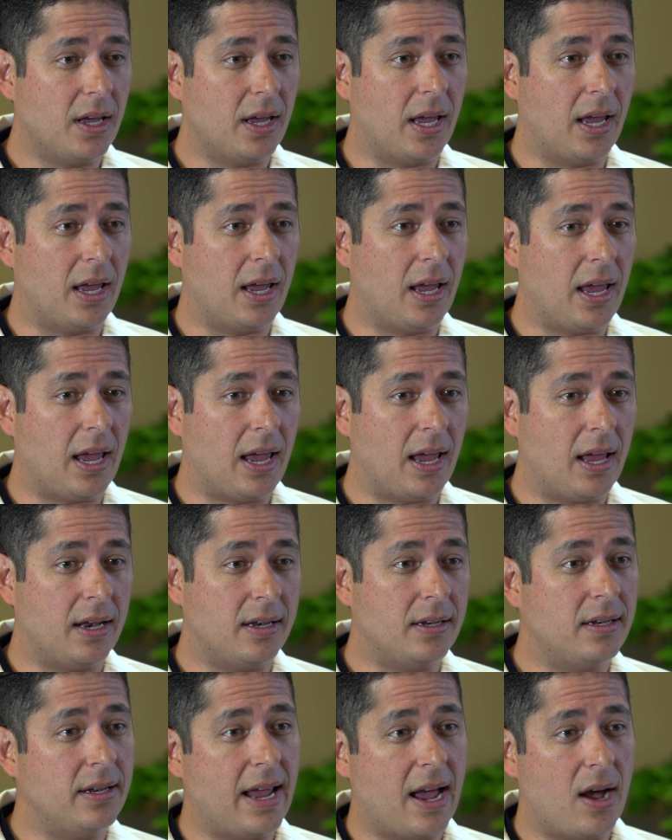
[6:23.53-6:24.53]
And,
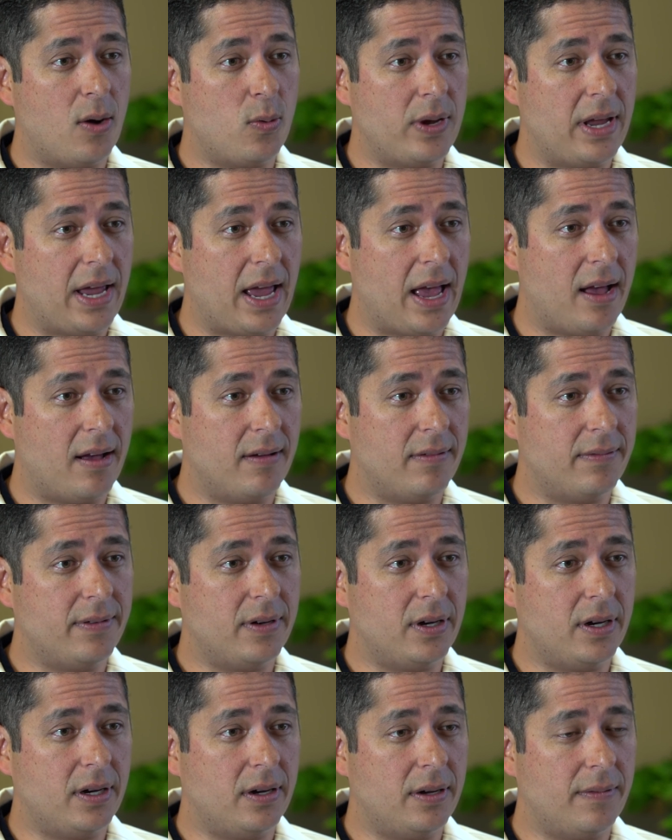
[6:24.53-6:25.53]
and now we
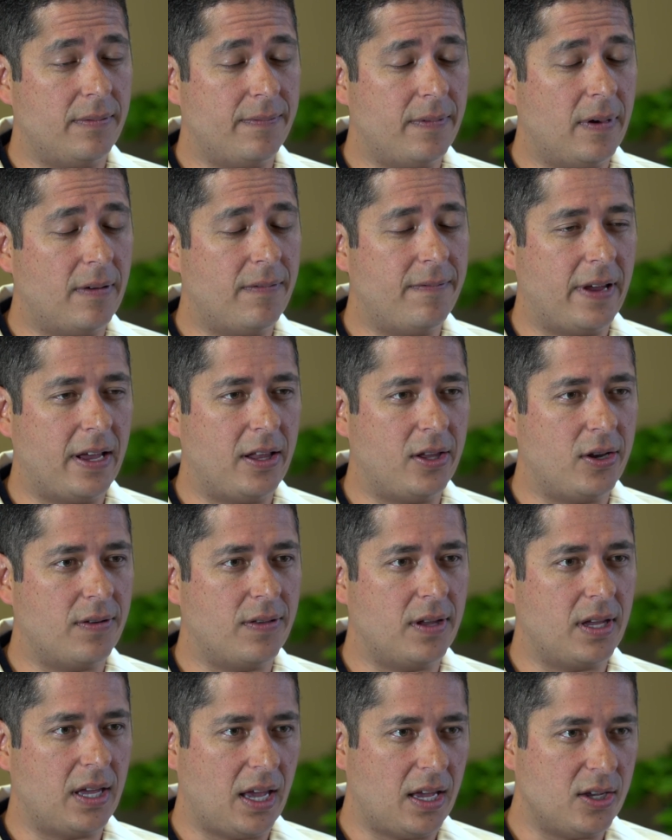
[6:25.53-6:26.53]
have a failure
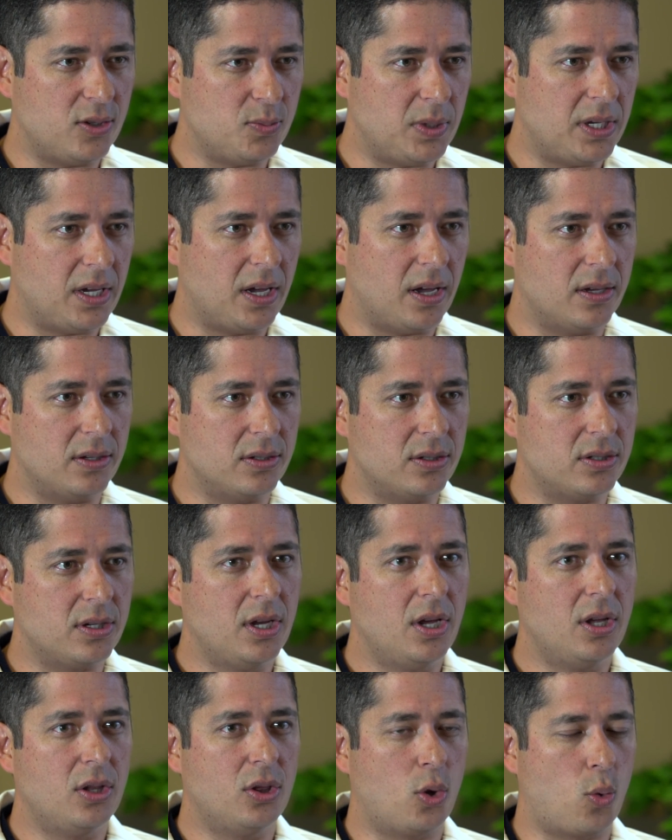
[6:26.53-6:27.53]
are the case because
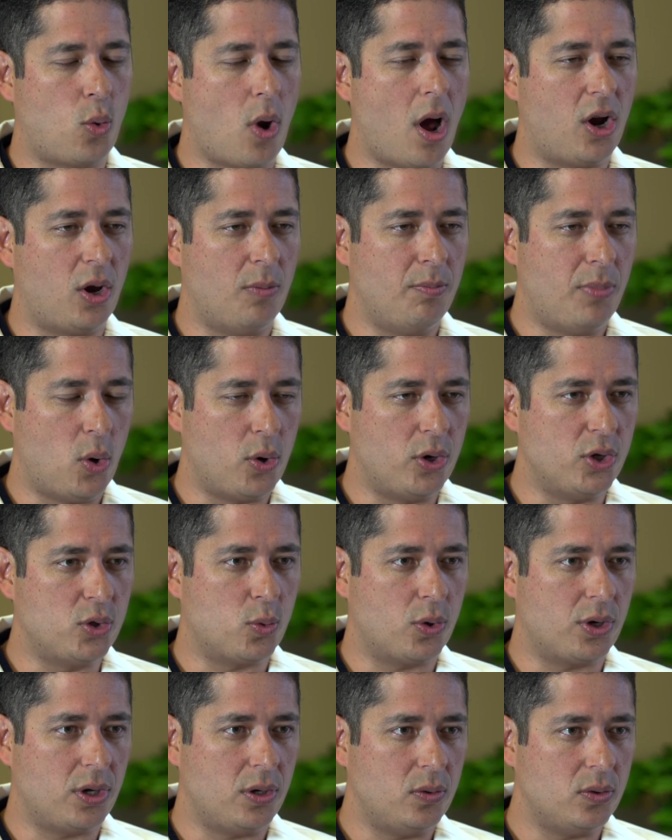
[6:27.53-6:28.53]
the wrong
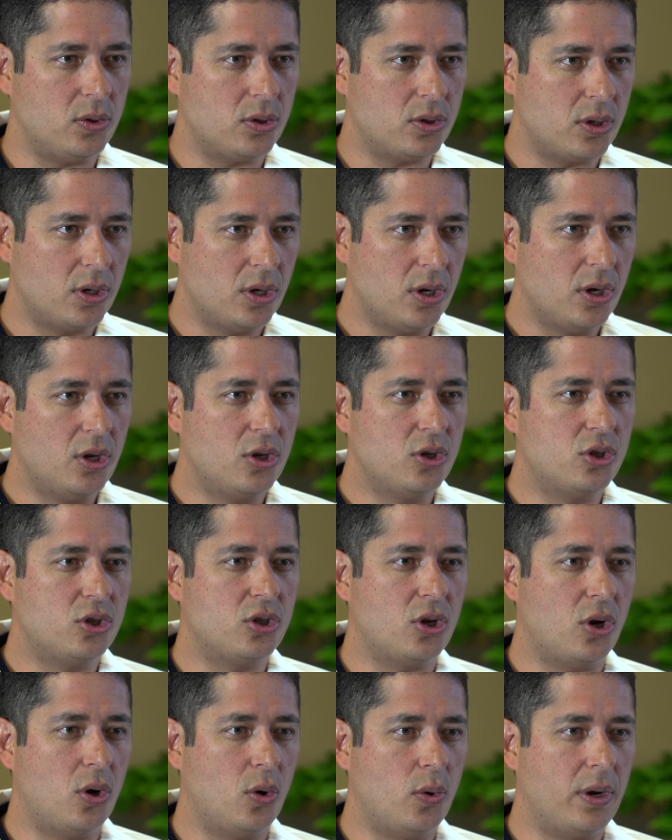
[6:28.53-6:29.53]
components were used.
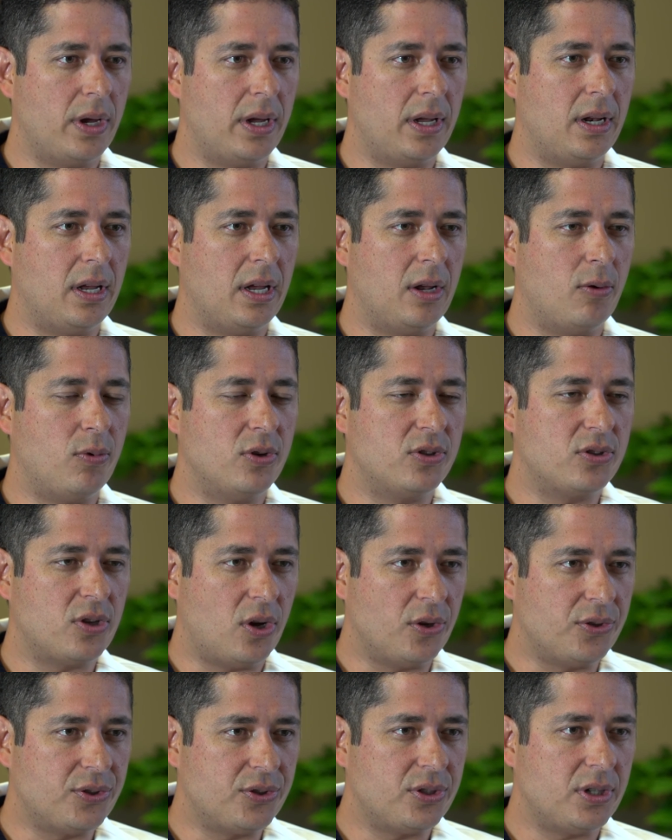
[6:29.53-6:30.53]
So it, it
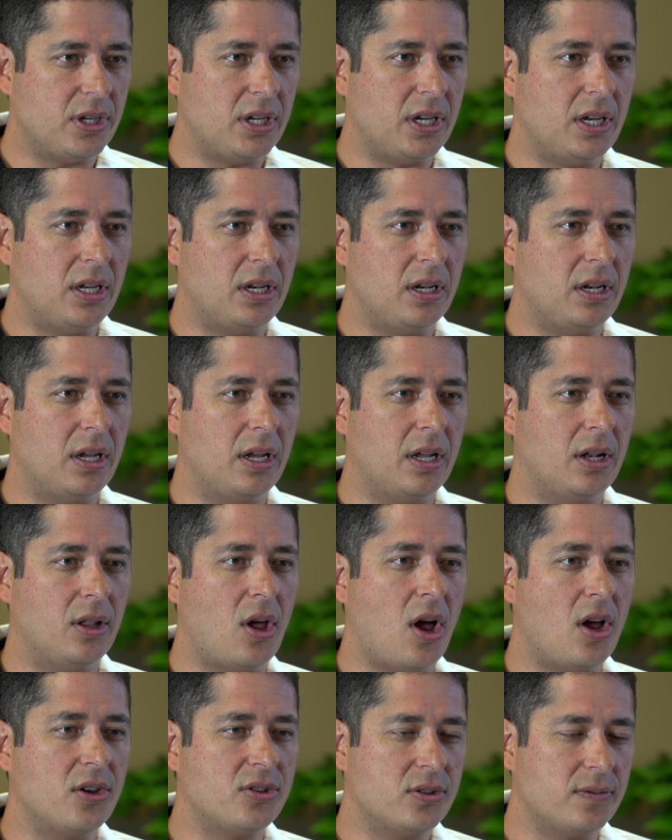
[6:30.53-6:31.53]
results in,
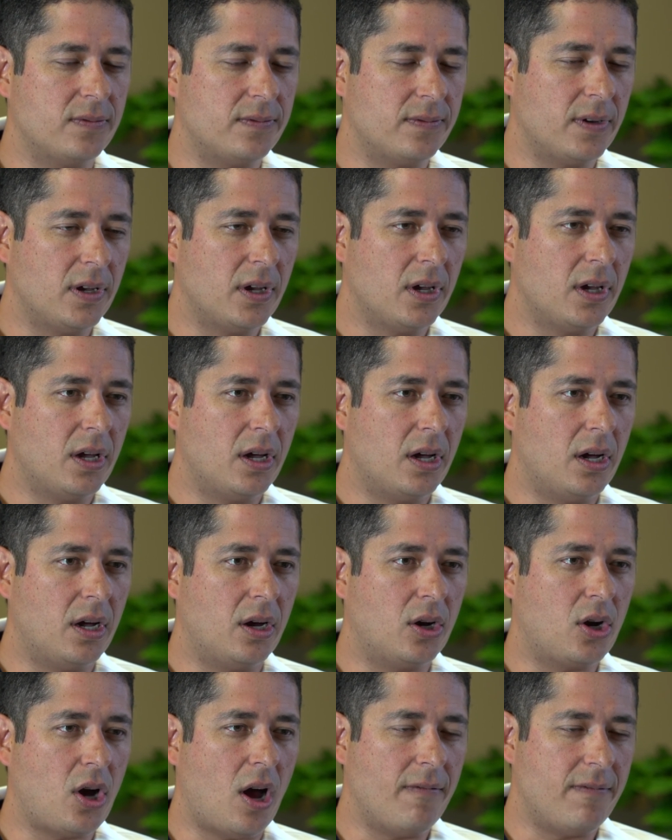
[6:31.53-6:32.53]
in loss of
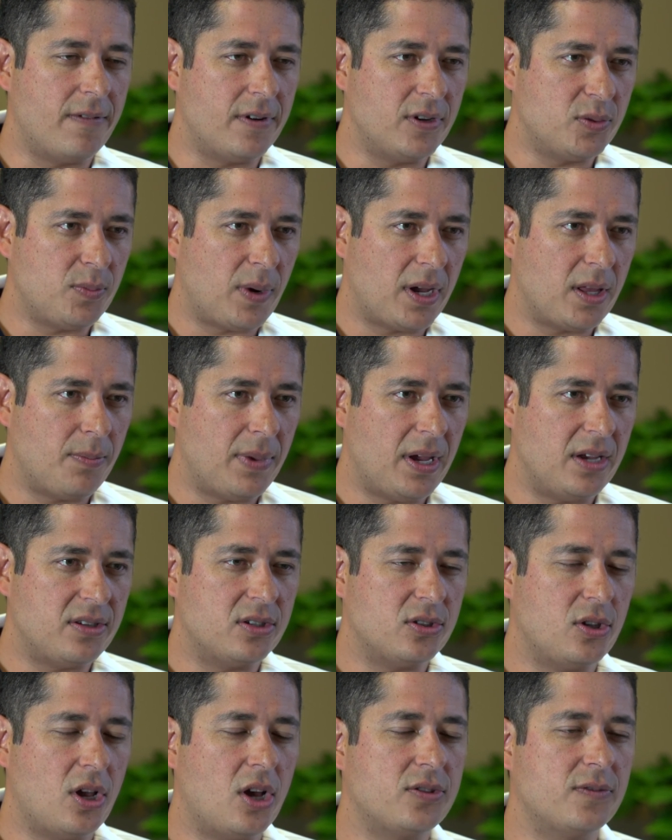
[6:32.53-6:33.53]
uh, confidence by the
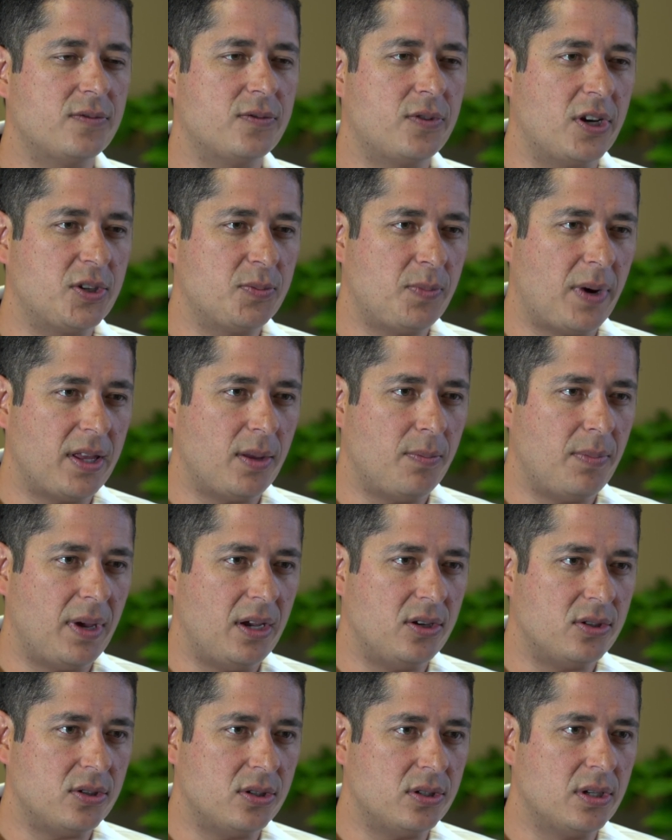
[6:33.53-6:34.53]
patient, loss of trust by the
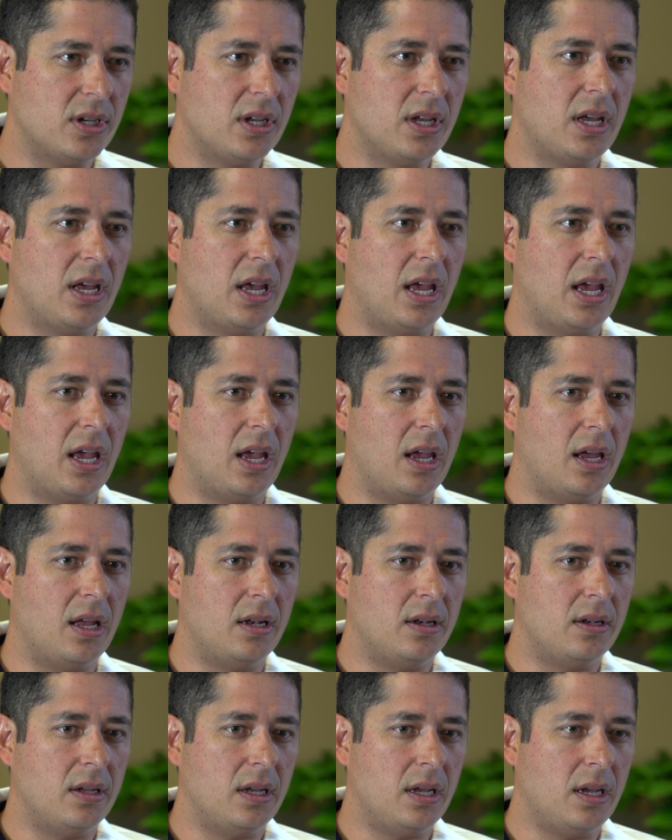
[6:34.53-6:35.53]
patient,
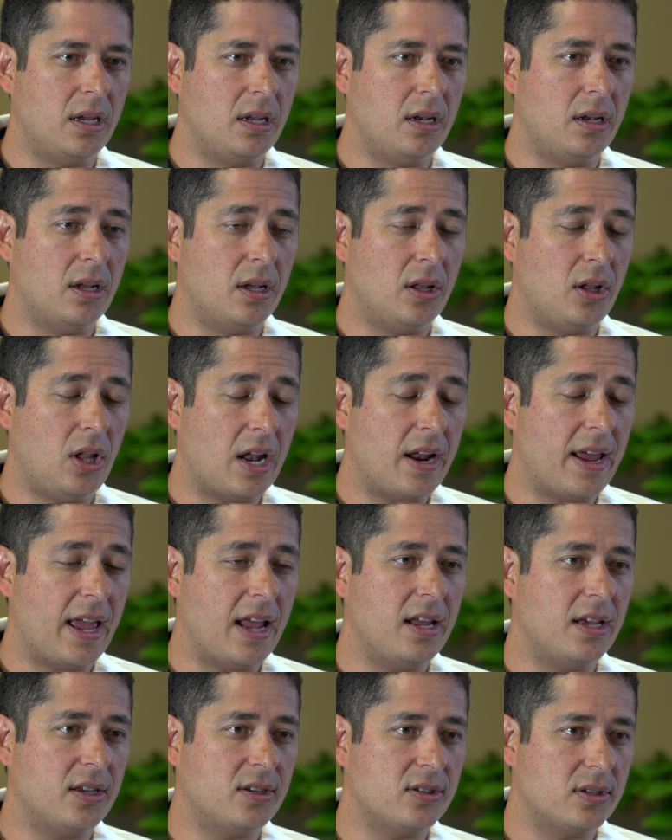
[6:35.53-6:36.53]
and in a lot of
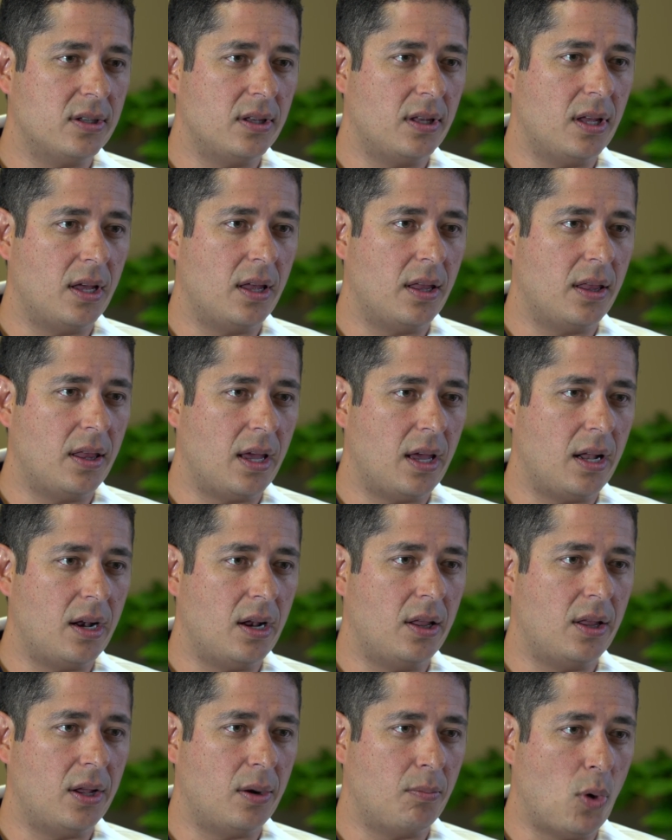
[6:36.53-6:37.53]
headaches that,
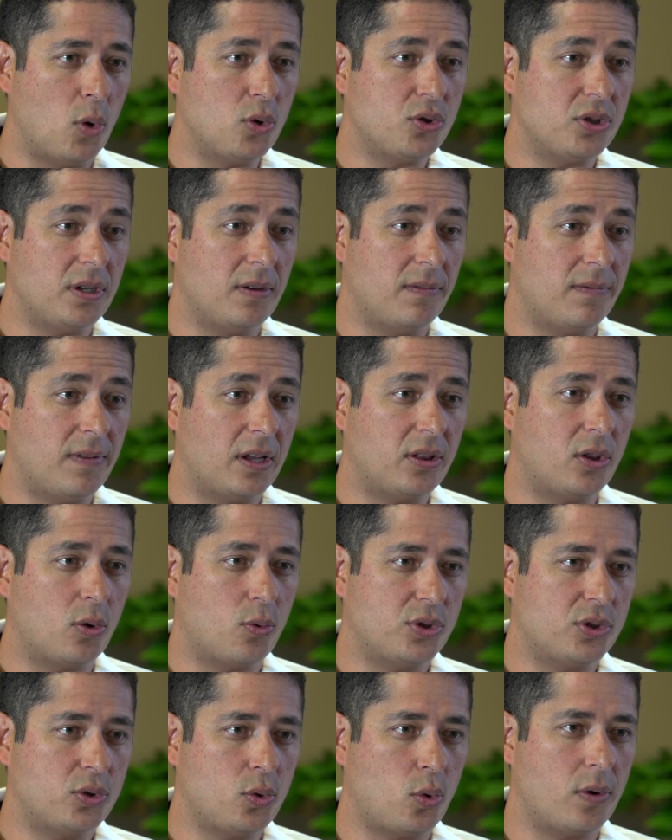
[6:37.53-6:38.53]
that, that mostly affect
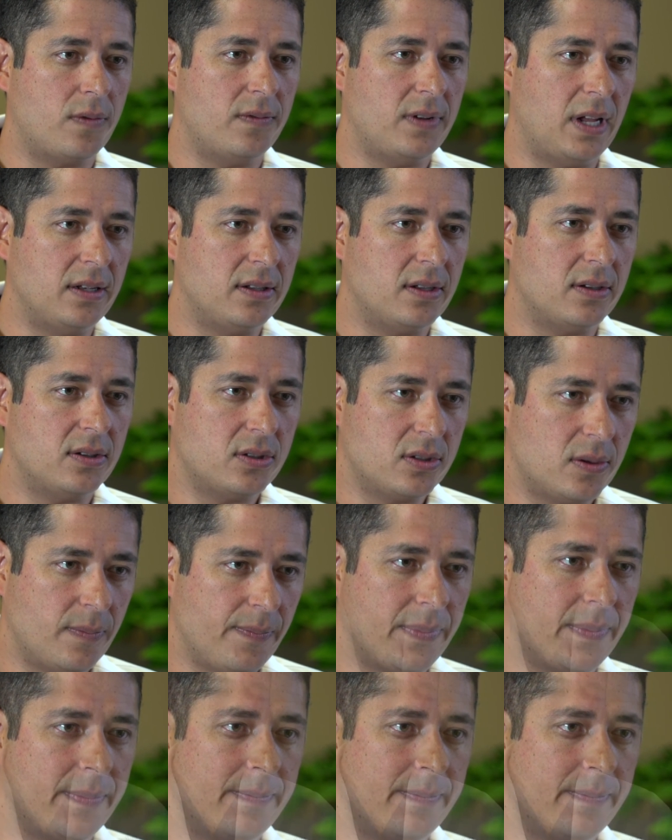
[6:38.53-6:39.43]
the restorative dentist.